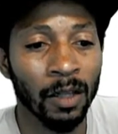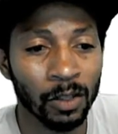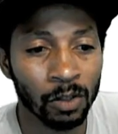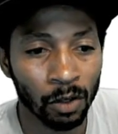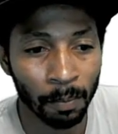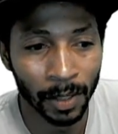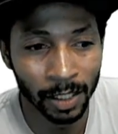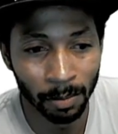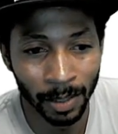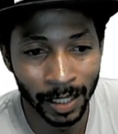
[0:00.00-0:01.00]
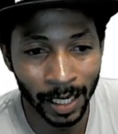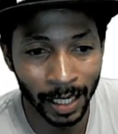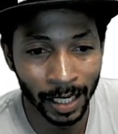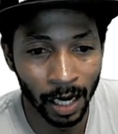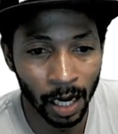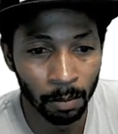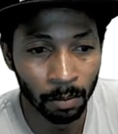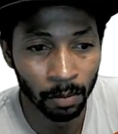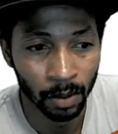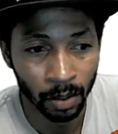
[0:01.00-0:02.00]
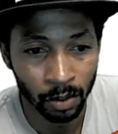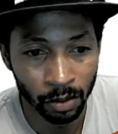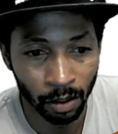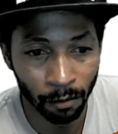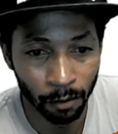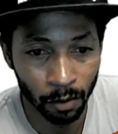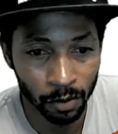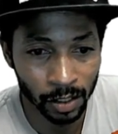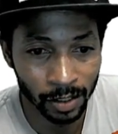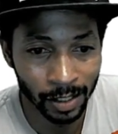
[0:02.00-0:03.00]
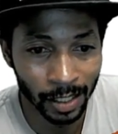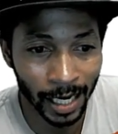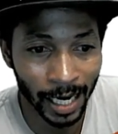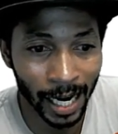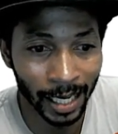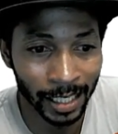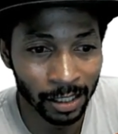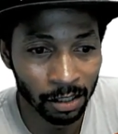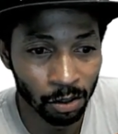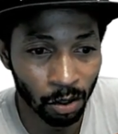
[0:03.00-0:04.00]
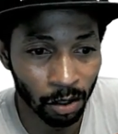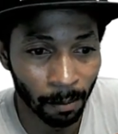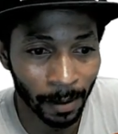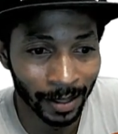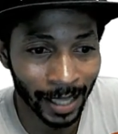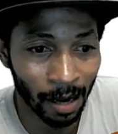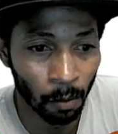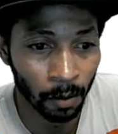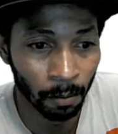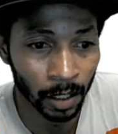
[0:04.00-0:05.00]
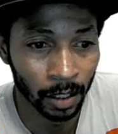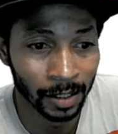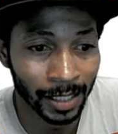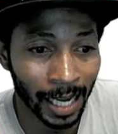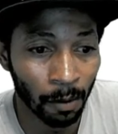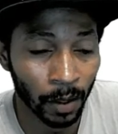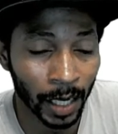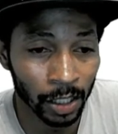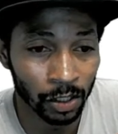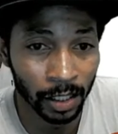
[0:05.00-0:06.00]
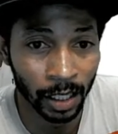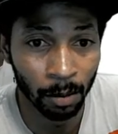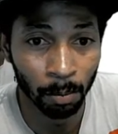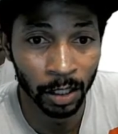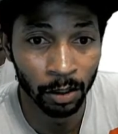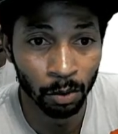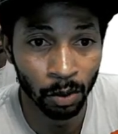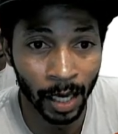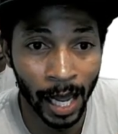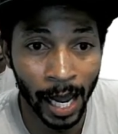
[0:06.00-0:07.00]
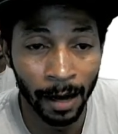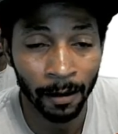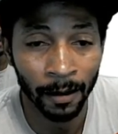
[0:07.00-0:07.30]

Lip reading: Let's go to pixabay.com so y'all folks can see that. I like to talk about that one because that one actually helped me to do a lot.